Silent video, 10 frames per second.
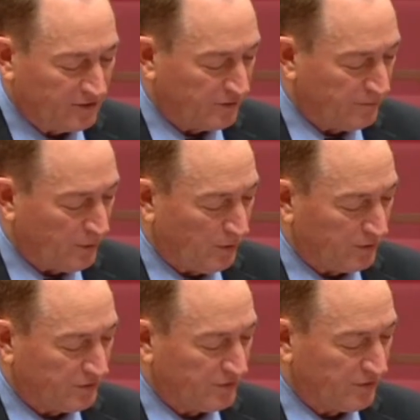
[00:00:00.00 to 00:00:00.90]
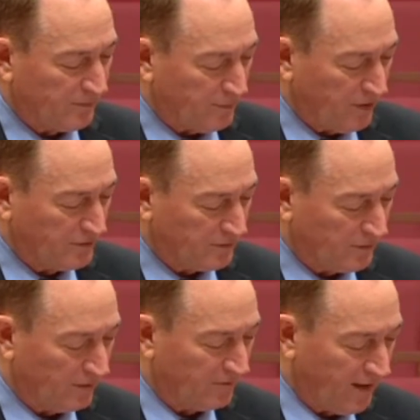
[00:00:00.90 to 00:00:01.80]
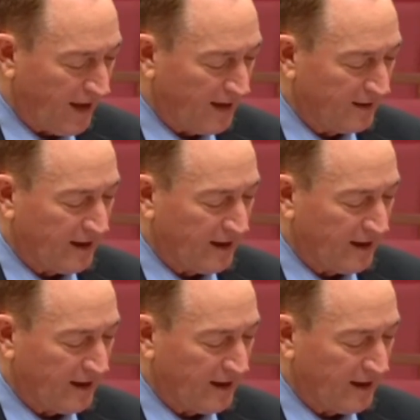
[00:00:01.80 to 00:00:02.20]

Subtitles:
supports the principle of land